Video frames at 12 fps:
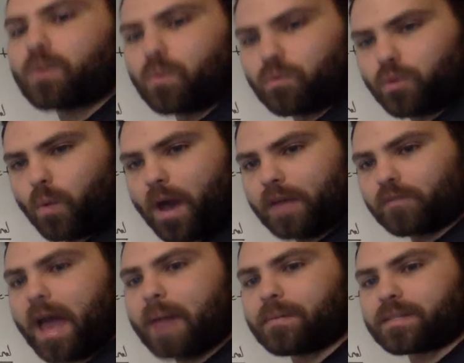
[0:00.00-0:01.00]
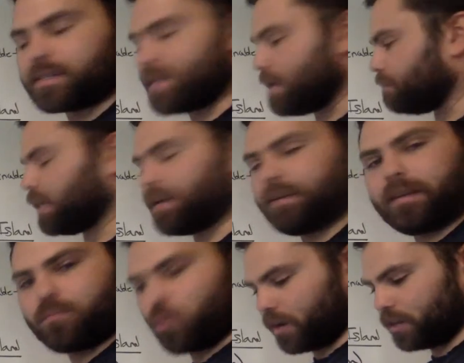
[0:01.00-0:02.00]
The white rabbits, because they blend
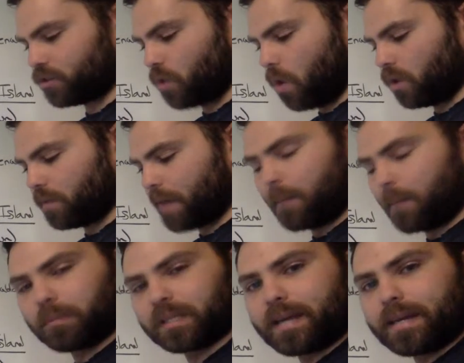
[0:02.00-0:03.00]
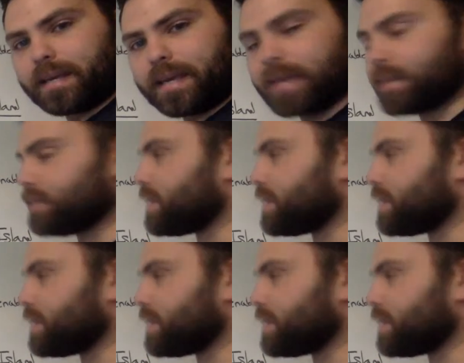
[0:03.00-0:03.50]
in more. It's all about blending in. It's